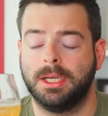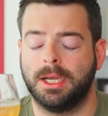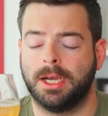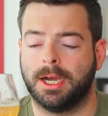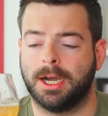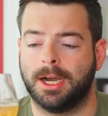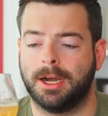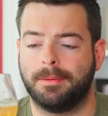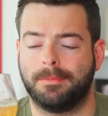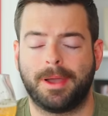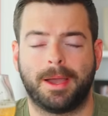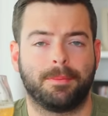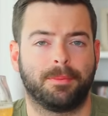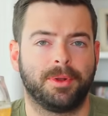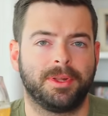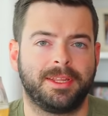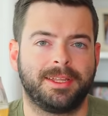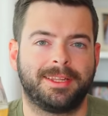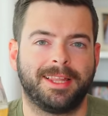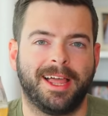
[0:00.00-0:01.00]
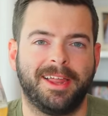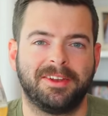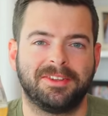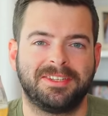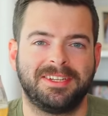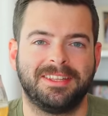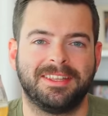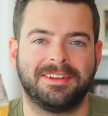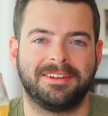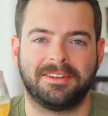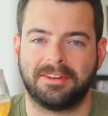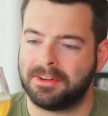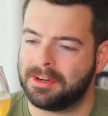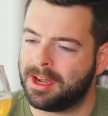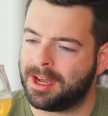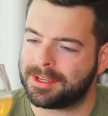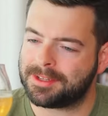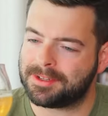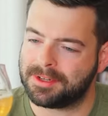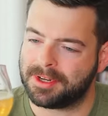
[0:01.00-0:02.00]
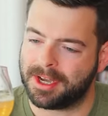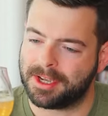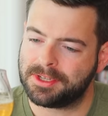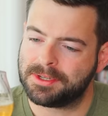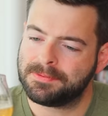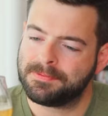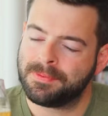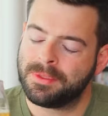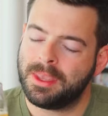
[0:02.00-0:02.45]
Um, I'm really glad to see that it didn't oxidize,